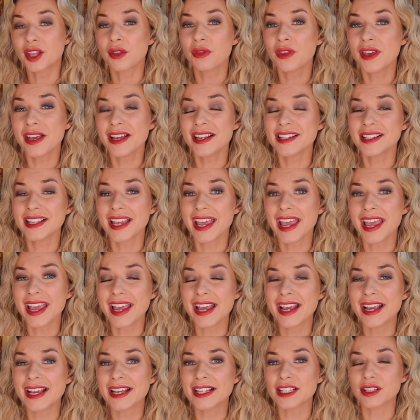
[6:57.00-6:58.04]
So this
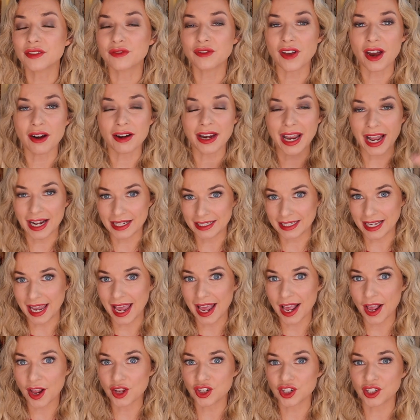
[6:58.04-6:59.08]
is very
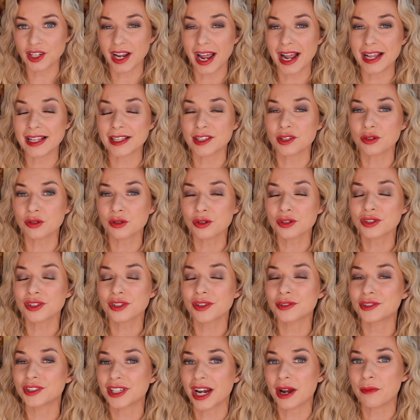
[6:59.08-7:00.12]
anti-aging, and it's
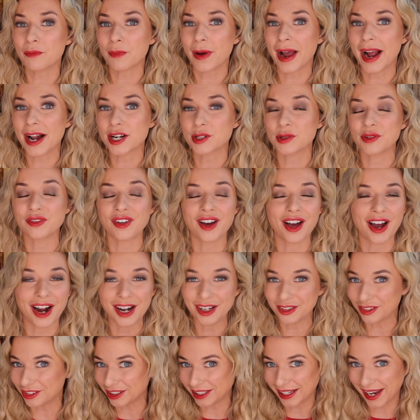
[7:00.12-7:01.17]
also jam-packed with
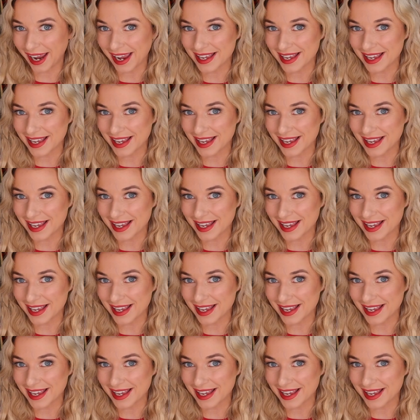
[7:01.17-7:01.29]
hyaluronic